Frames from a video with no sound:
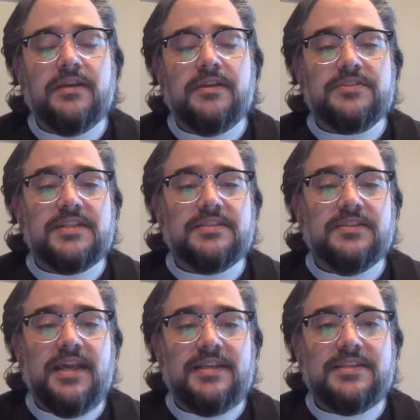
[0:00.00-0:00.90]
And since
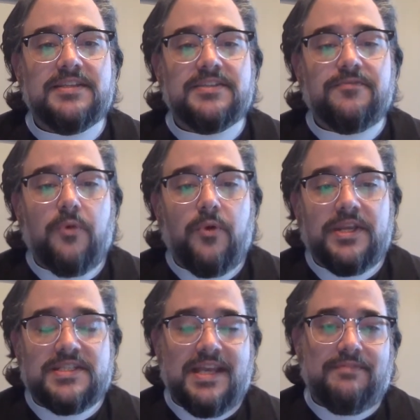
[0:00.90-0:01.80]
Lent is
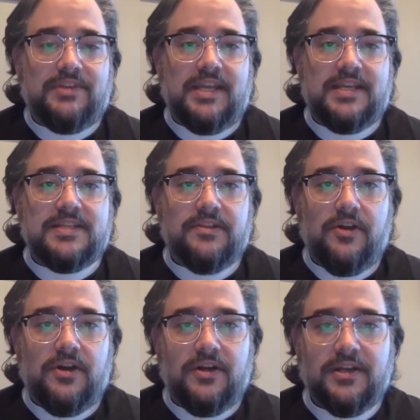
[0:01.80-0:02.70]
47 days
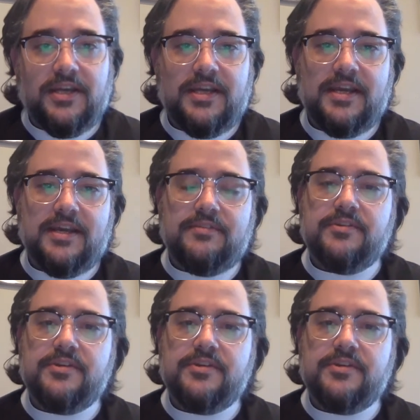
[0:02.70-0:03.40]
long, and